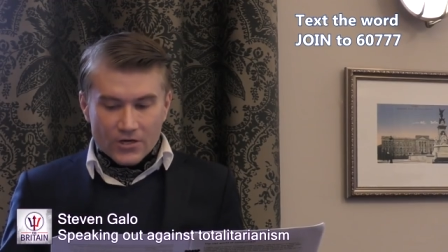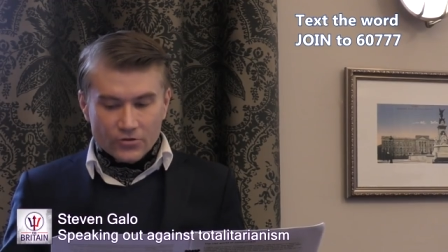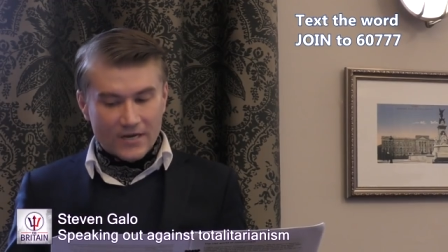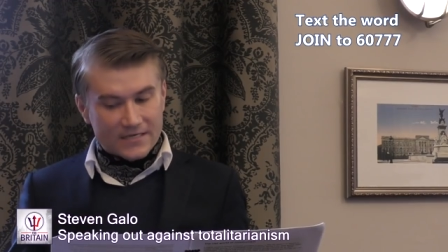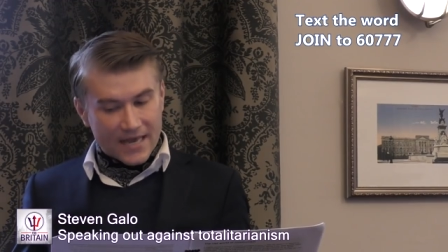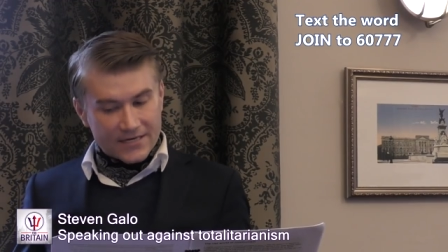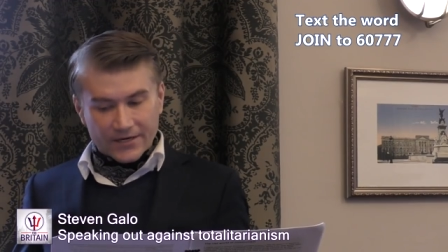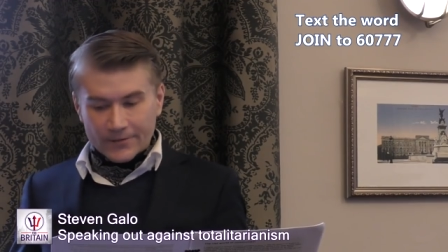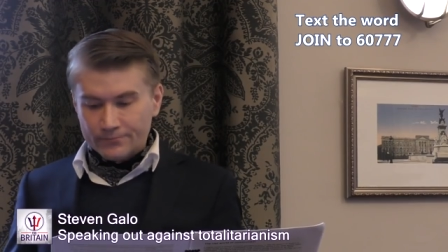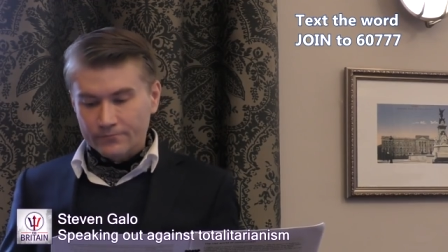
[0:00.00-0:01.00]
Two days
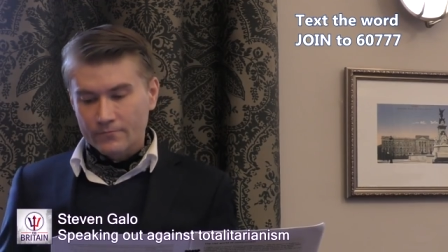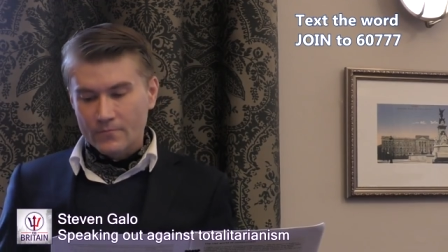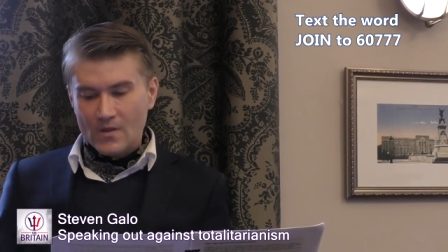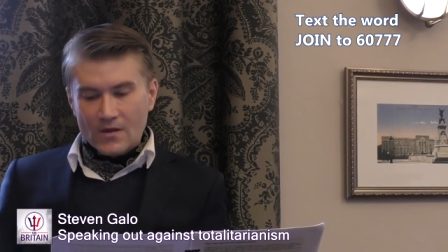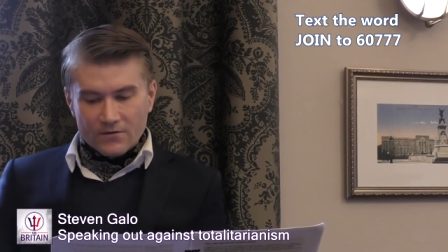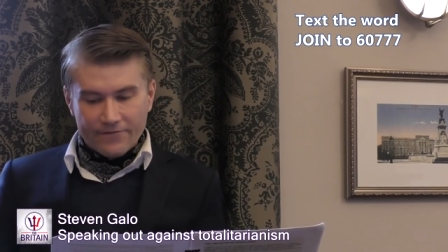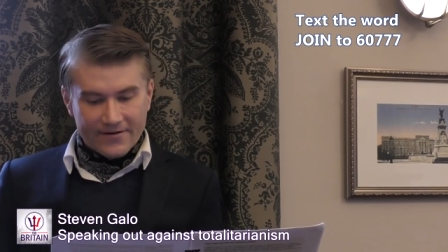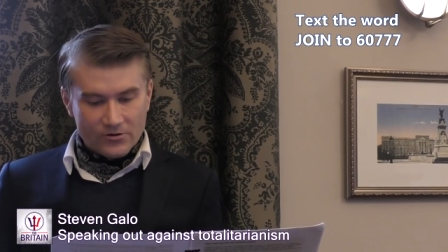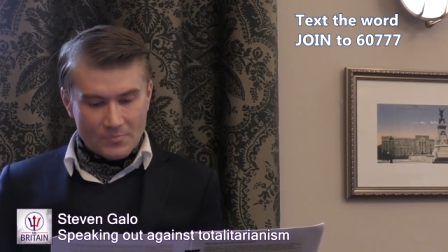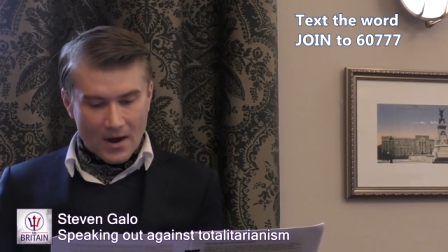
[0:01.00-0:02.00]
later, the federal